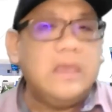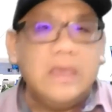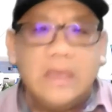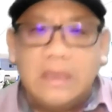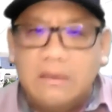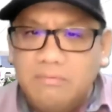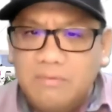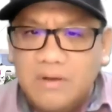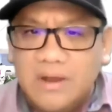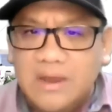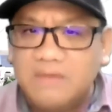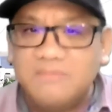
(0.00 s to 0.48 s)

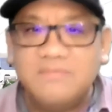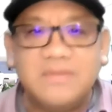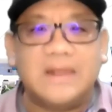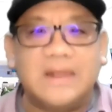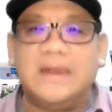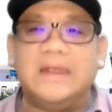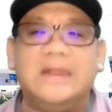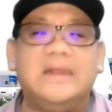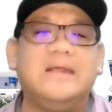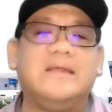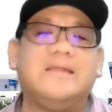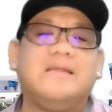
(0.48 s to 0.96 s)
even if the
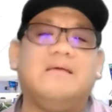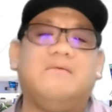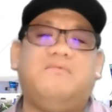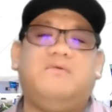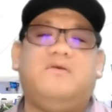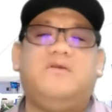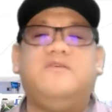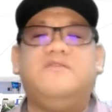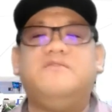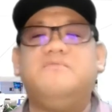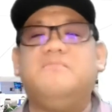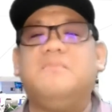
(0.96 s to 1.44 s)
leaders are
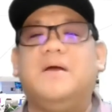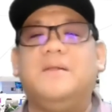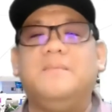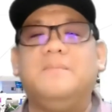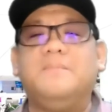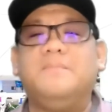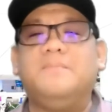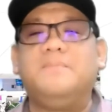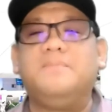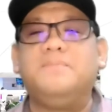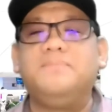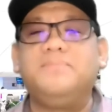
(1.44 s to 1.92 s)
very smart,
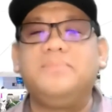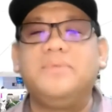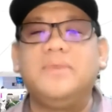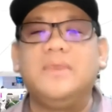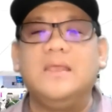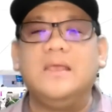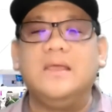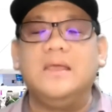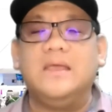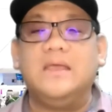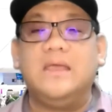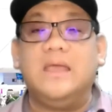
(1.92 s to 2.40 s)

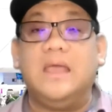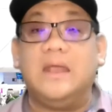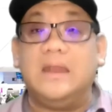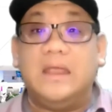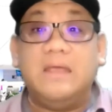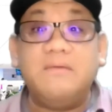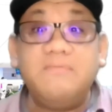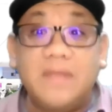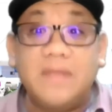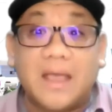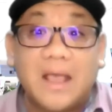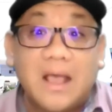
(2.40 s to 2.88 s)
and
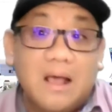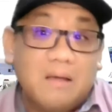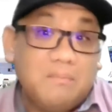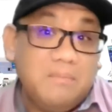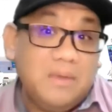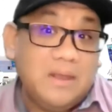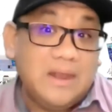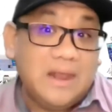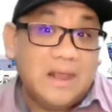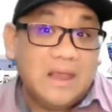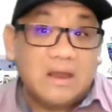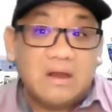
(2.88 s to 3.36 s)
if they come
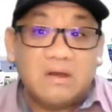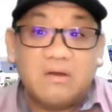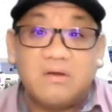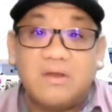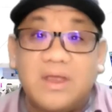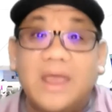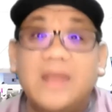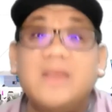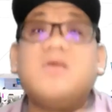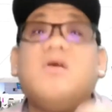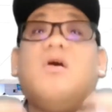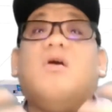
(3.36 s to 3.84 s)
in and
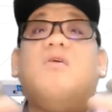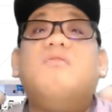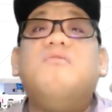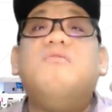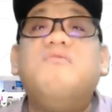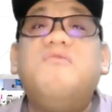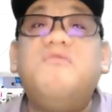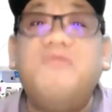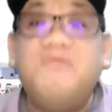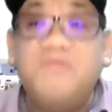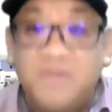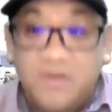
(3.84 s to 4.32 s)
create
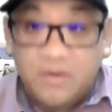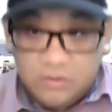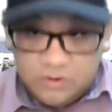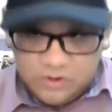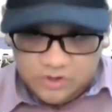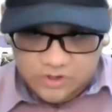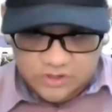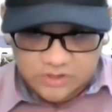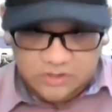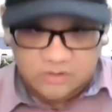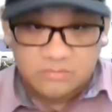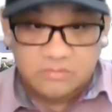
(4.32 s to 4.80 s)

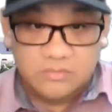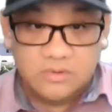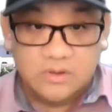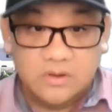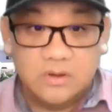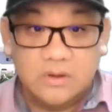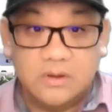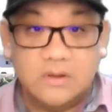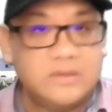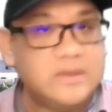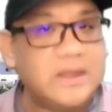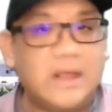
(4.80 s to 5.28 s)

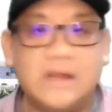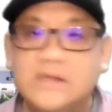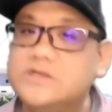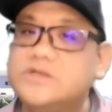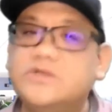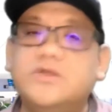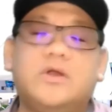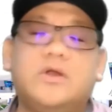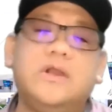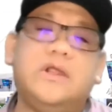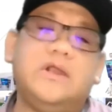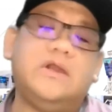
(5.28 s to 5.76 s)
confusion,
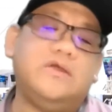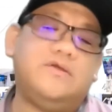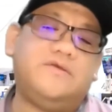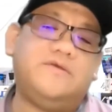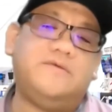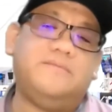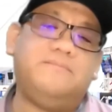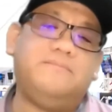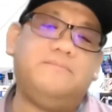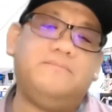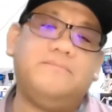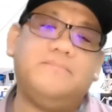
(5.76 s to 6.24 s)
that's not
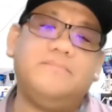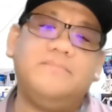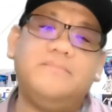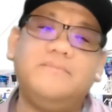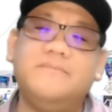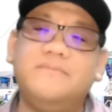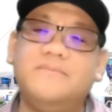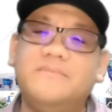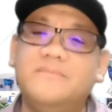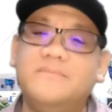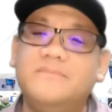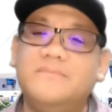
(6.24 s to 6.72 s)
leadership.
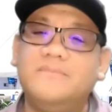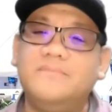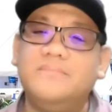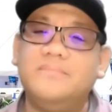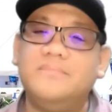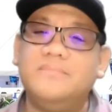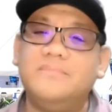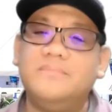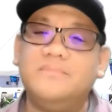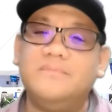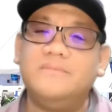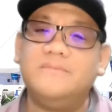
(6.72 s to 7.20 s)

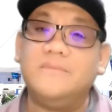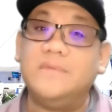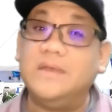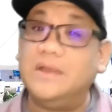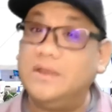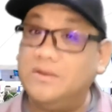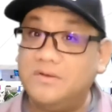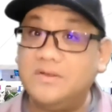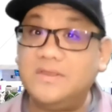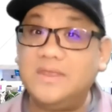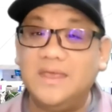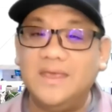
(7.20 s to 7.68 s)

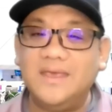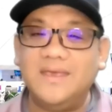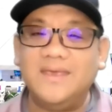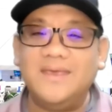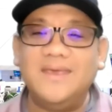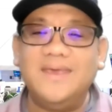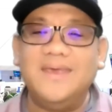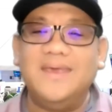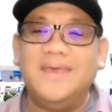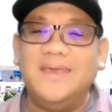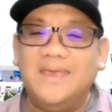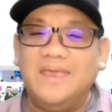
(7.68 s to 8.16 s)
Interesting.
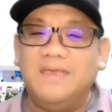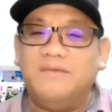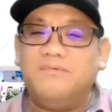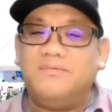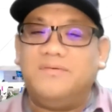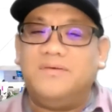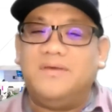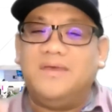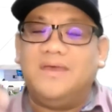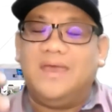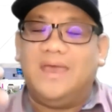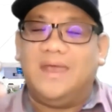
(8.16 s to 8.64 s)

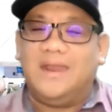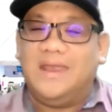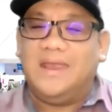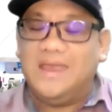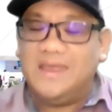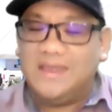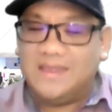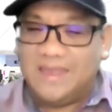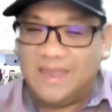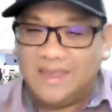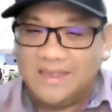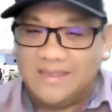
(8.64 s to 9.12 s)
And
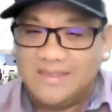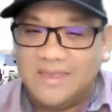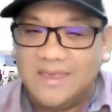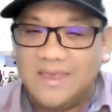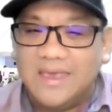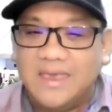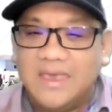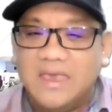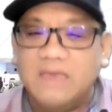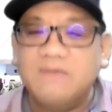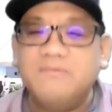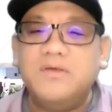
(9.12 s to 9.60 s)
he says,
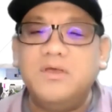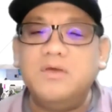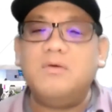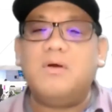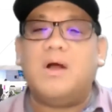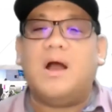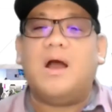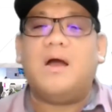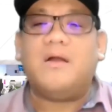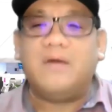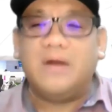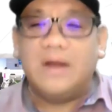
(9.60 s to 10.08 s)
if you
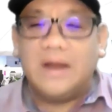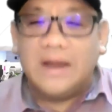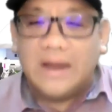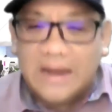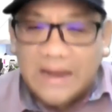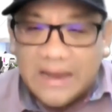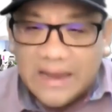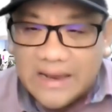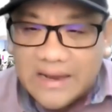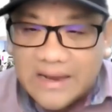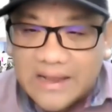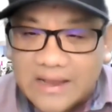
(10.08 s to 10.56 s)
are a
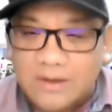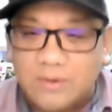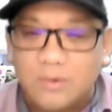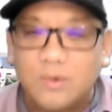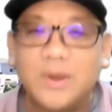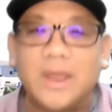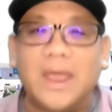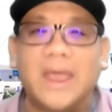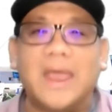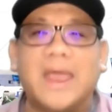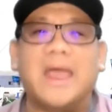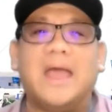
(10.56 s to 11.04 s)
leader
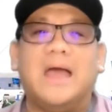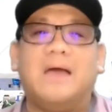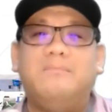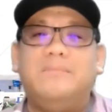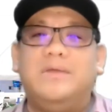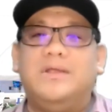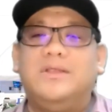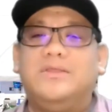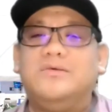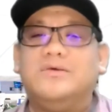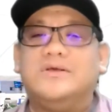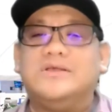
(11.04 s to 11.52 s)
who can come
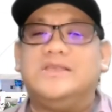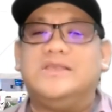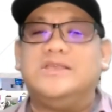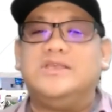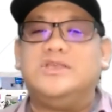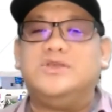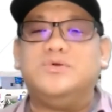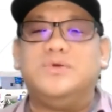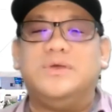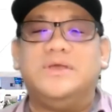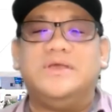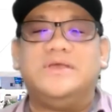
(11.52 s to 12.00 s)
into a
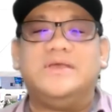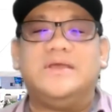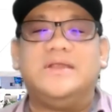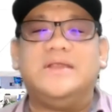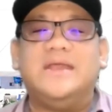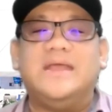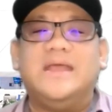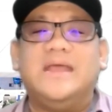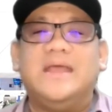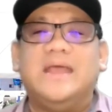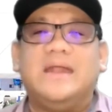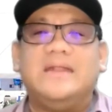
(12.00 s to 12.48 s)

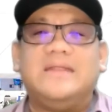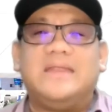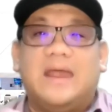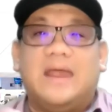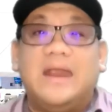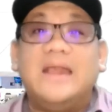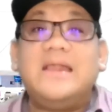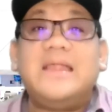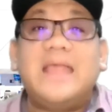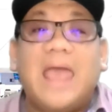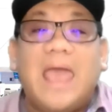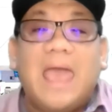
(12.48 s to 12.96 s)
situation that
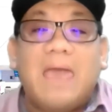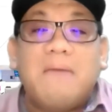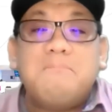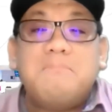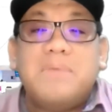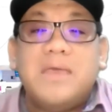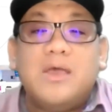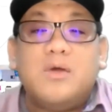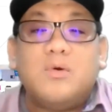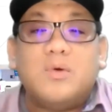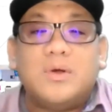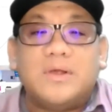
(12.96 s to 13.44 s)
is
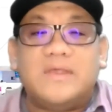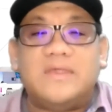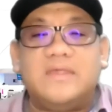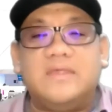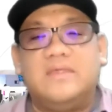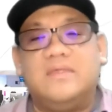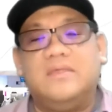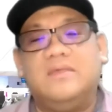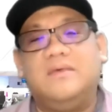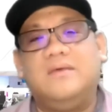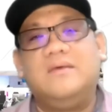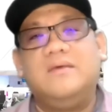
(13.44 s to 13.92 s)

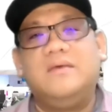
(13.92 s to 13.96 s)
ambiguous